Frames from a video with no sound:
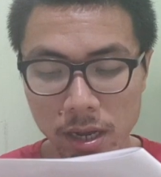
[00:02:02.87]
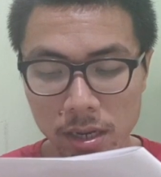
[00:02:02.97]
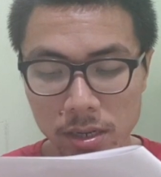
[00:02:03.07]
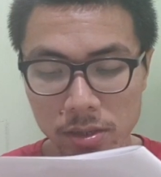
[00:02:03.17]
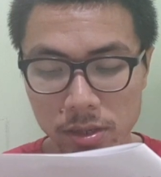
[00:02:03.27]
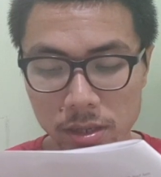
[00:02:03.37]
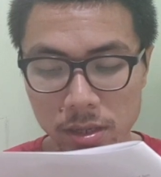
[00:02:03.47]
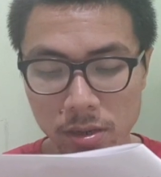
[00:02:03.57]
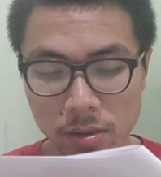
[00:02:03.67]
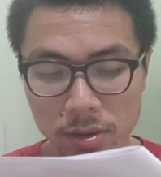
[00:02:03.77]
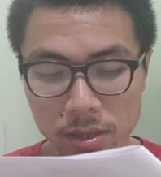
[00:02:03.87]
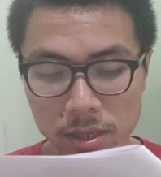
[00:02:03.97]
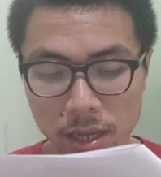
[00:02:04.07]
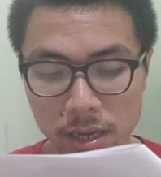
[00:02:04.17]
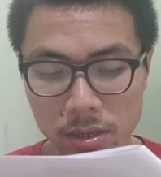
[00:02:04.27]
are concerned, or the
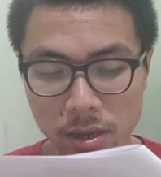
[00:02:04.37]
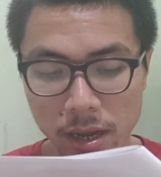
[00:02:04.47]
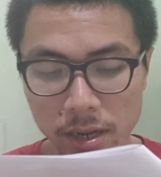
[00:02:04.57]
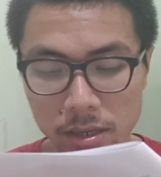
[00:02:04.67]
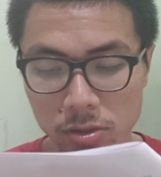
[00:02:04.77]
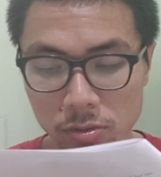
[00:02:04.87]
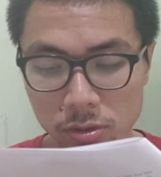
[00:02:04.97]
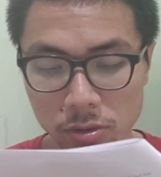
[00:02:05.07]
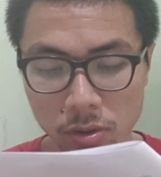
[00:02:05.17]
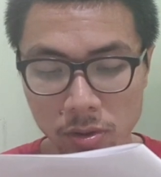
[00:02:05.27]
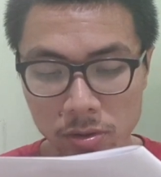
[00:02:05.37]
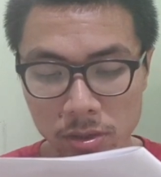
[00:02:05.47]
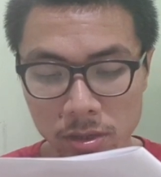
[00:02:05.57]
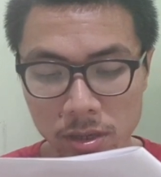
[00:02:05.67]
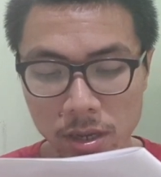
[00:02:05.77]
state and the social
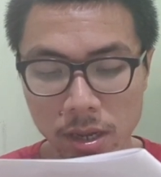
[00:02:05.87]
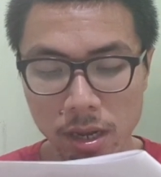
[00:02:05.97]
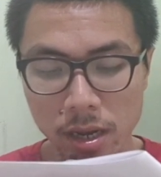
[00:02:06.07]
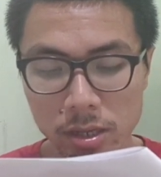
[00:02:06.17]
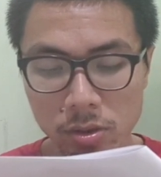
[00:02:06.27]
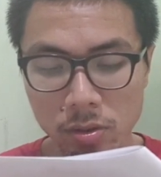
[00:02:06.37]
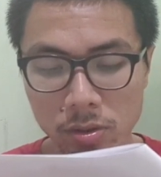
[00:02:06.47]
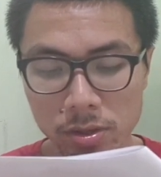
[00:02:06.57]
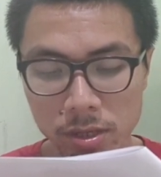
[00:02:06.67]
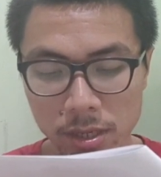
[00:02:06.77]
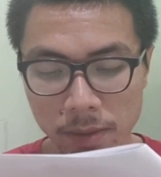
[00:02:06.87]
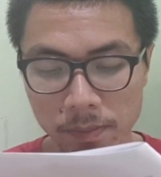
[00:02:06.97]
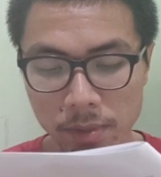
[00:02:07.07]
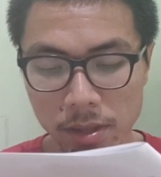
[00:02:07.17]
order, it is all the same.